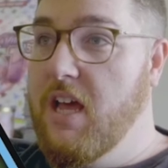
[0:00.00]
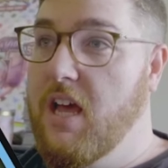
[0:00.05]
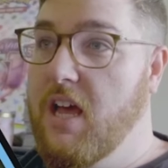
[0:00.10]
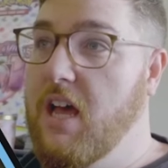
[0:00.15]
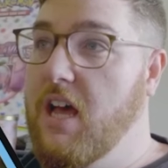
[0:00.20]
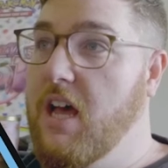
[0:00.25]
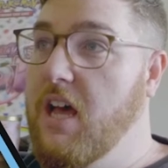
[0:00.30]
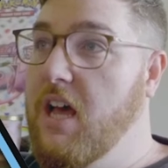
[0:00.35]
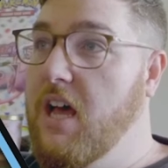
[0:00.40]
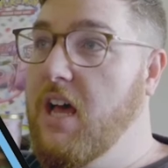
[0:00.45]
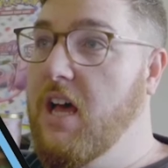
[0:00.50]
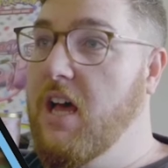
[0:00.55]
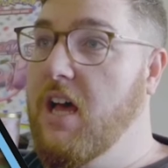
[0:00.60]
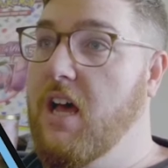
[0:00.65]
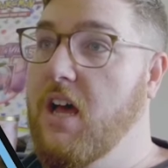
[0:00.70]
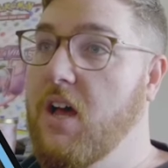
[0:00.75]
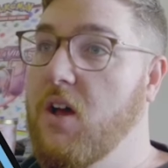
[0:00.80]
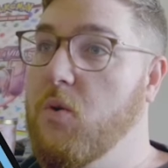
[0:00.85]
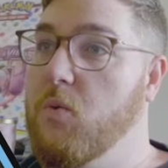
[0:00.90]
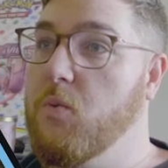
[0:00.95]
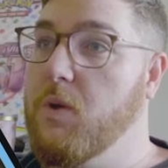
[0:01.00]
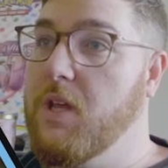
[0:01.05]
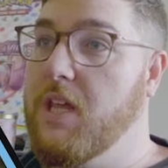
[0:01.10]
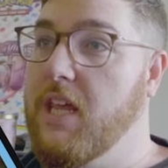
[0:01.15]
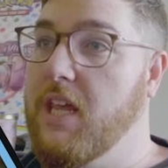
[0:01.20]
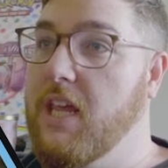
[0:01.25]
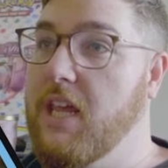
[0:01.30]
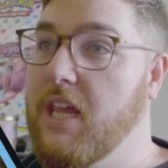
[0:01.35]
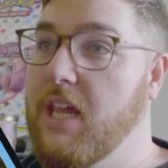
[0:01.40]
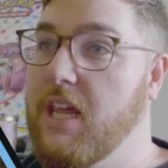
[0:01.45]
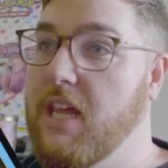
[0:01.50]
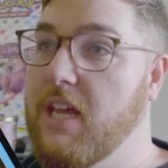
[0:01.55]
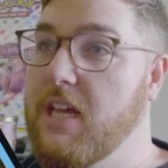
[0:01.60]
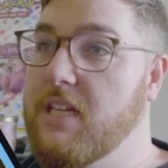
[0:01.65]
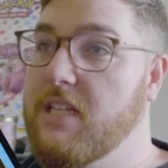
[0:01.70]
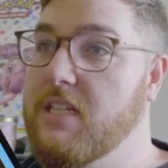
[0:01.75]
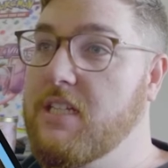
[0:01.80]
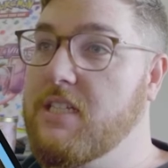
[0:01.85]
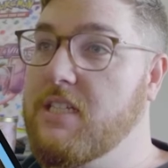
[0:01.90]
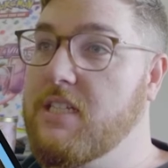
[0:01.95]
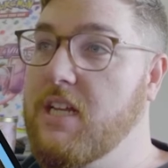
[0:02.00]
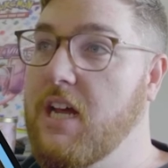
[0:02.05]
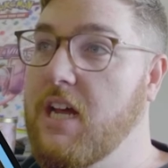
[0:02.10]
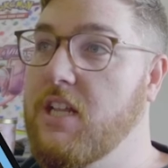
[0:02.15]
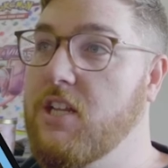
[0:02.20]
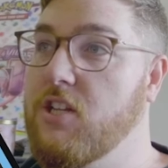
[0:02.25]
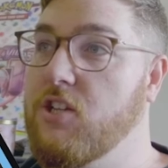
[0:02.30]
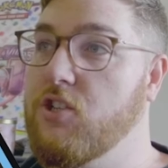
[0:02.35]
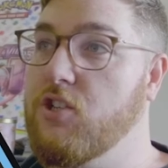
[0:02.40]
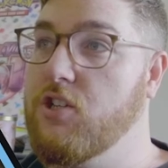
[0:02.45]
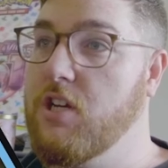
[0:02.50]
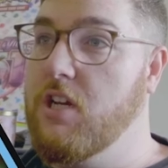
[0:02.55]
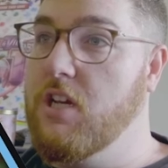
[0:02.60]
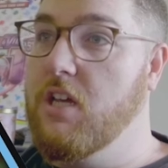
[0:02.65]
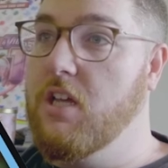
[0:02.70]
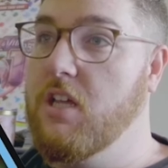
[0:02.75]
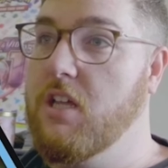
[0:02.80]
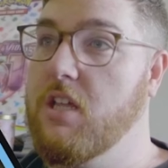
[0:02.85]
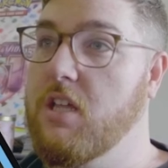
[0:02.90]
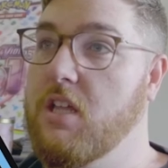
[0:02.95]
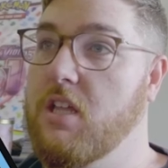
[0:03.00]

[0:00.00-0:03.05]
We ink Sudden Chill.